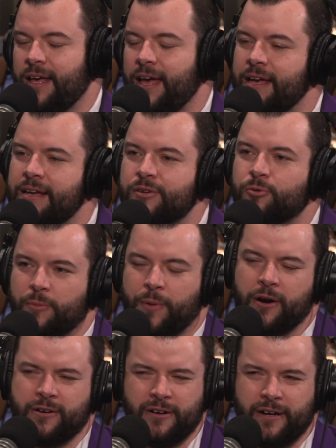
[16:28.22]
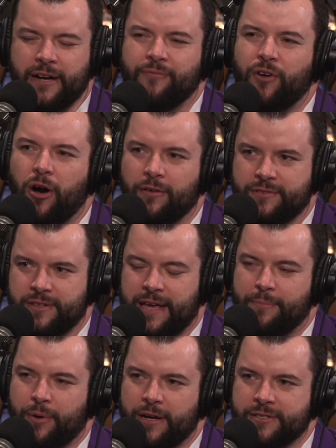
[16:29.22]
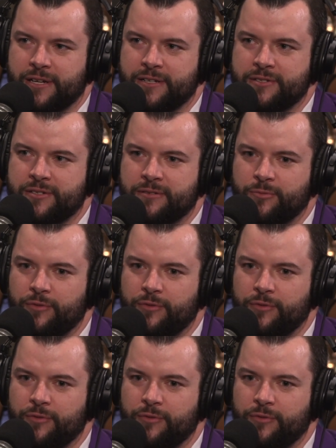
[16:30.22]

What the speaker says: And we're partnered and involved in that process.